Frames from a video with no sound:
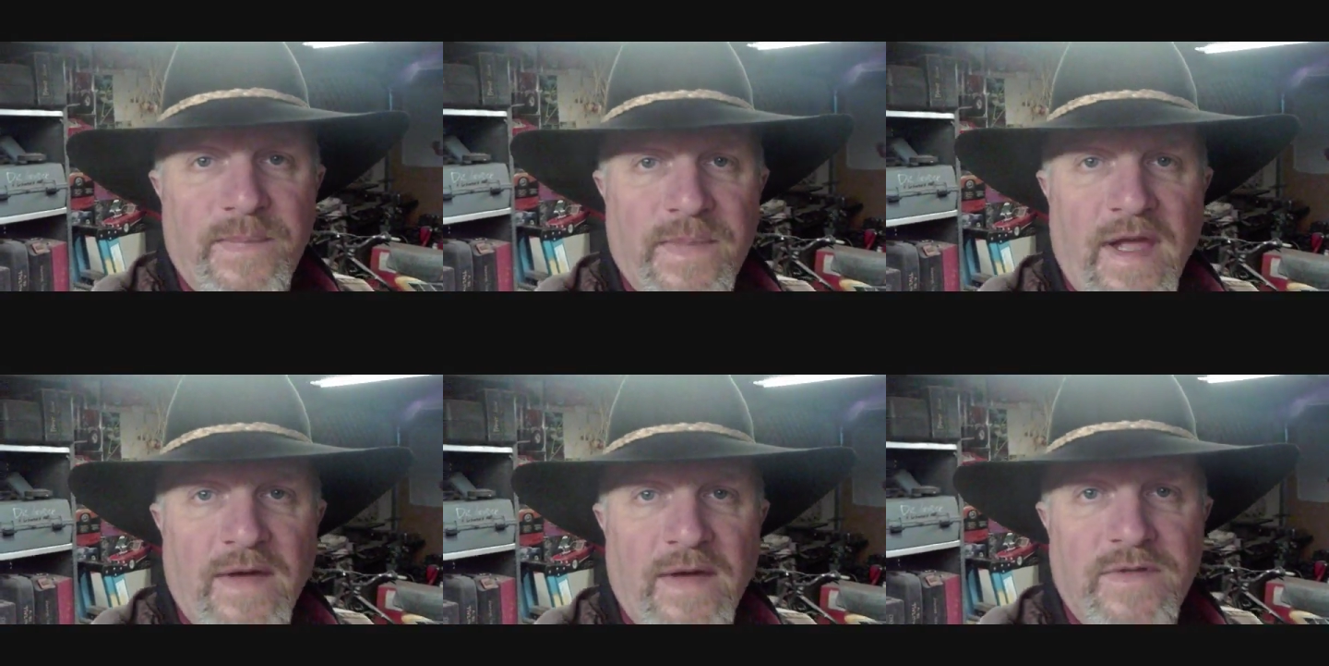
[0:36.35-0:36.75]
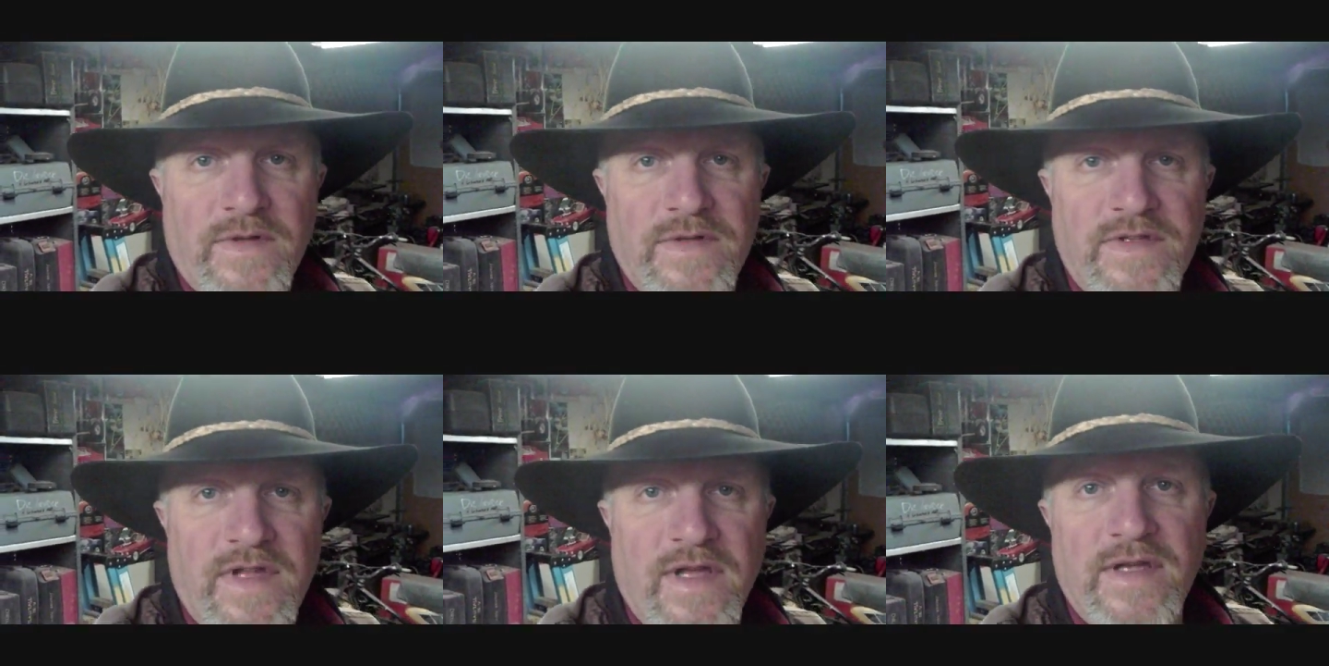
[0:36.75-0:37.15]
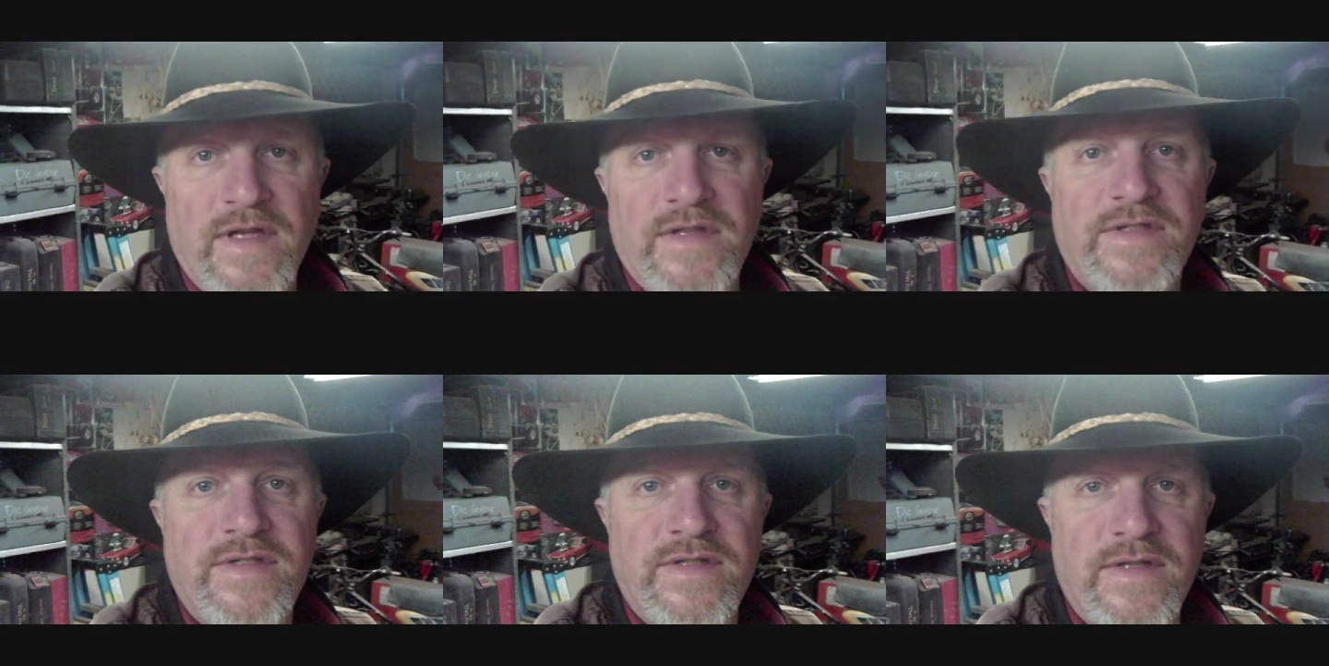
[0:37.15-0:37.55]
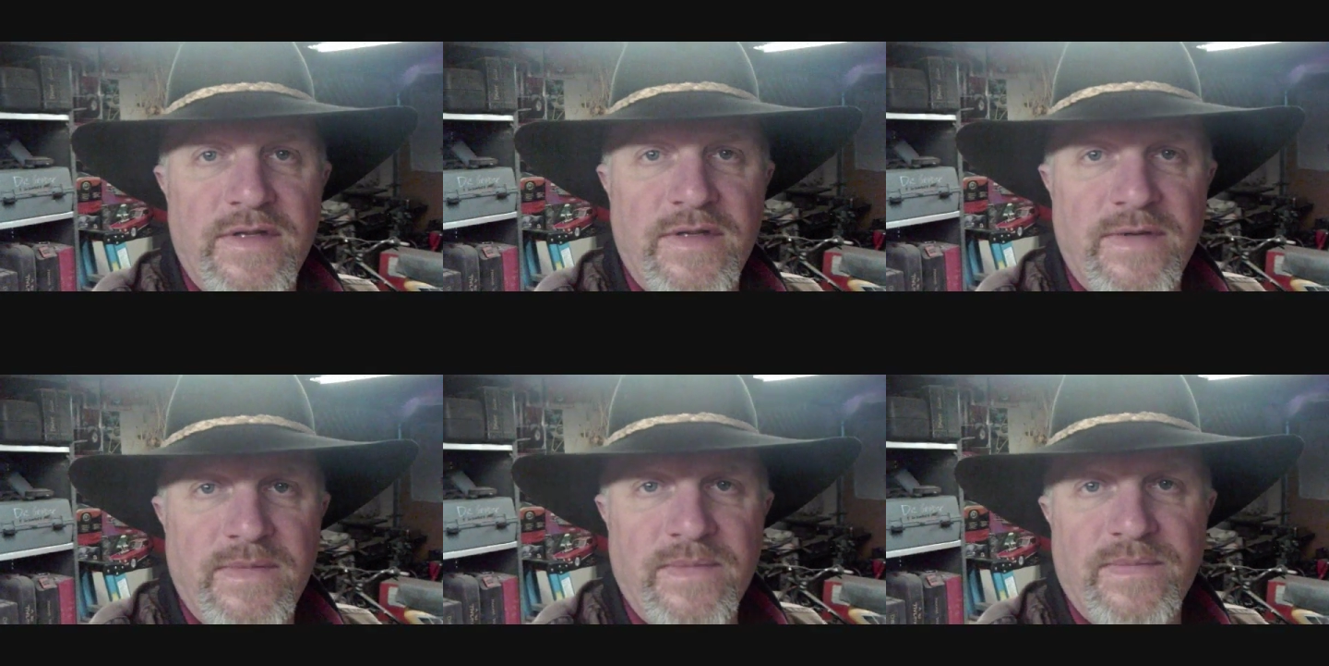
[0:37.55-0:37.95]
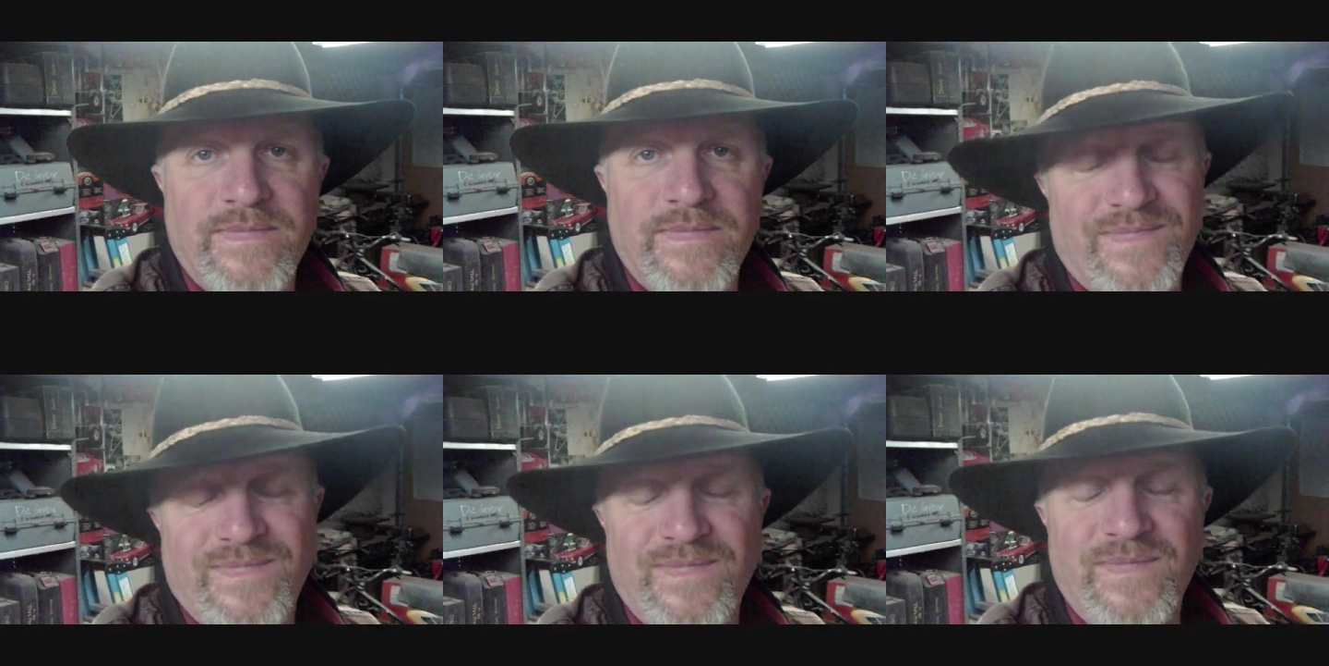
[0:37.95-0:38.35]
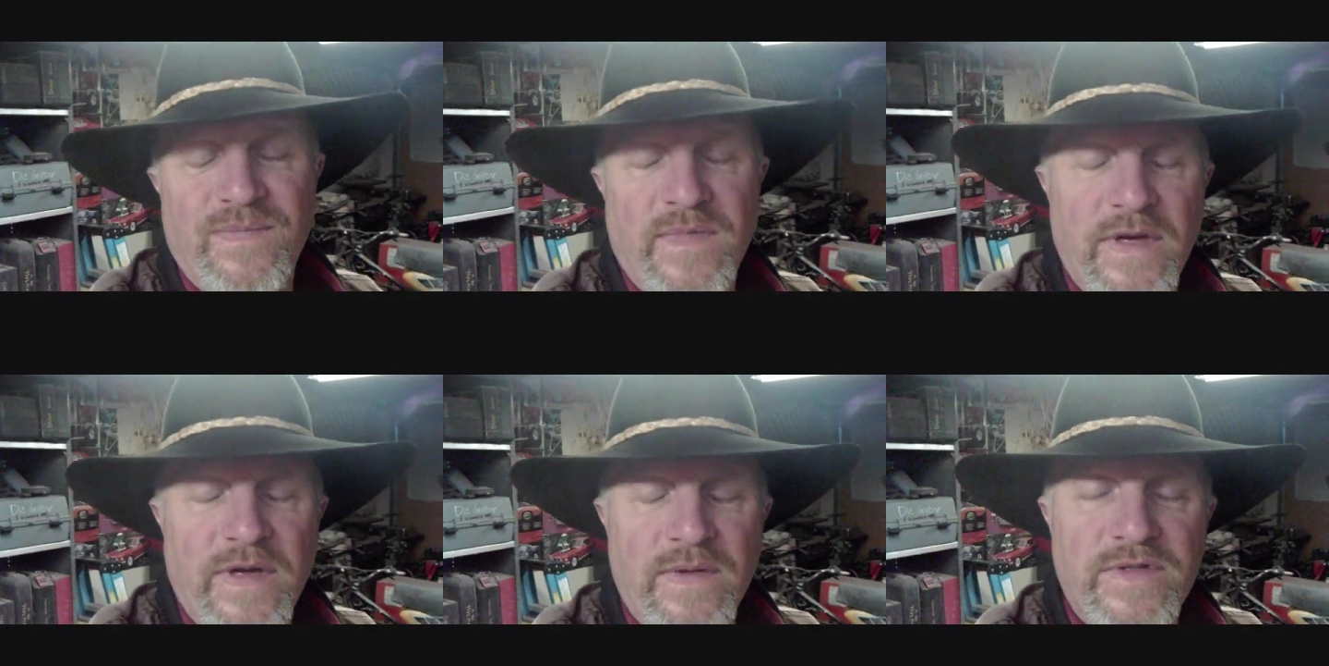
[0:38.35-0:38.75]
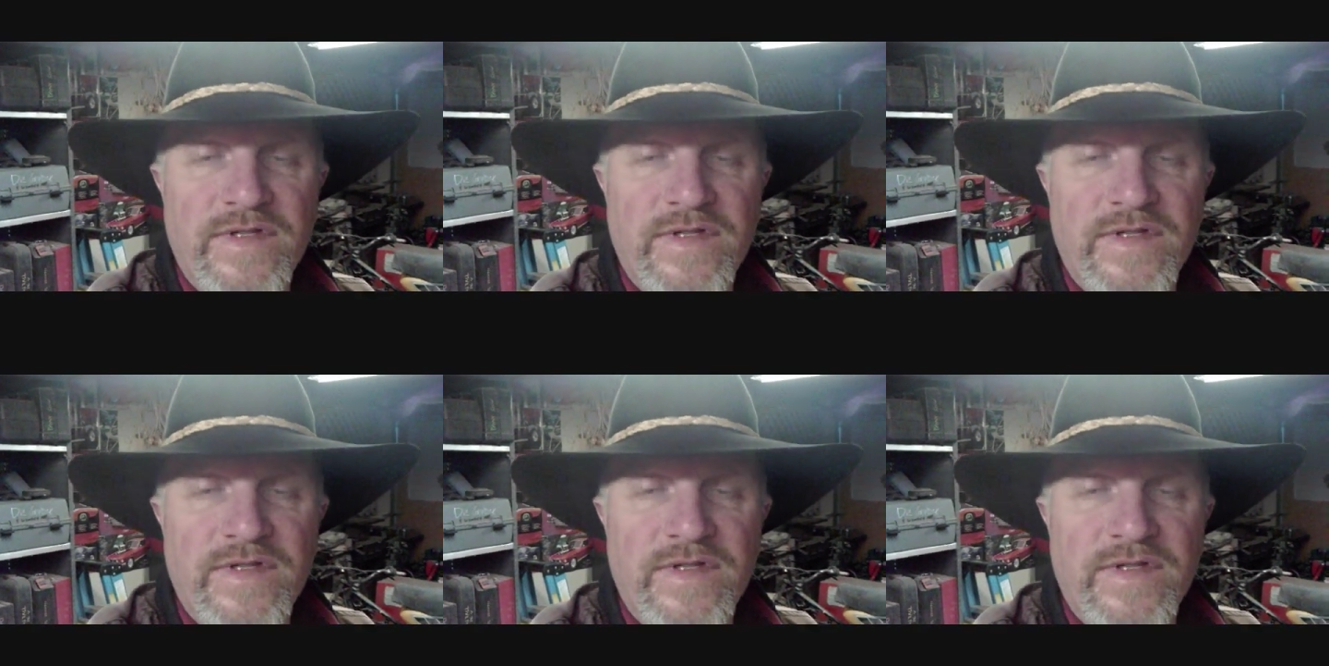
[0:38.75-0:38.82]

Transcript: after tests and other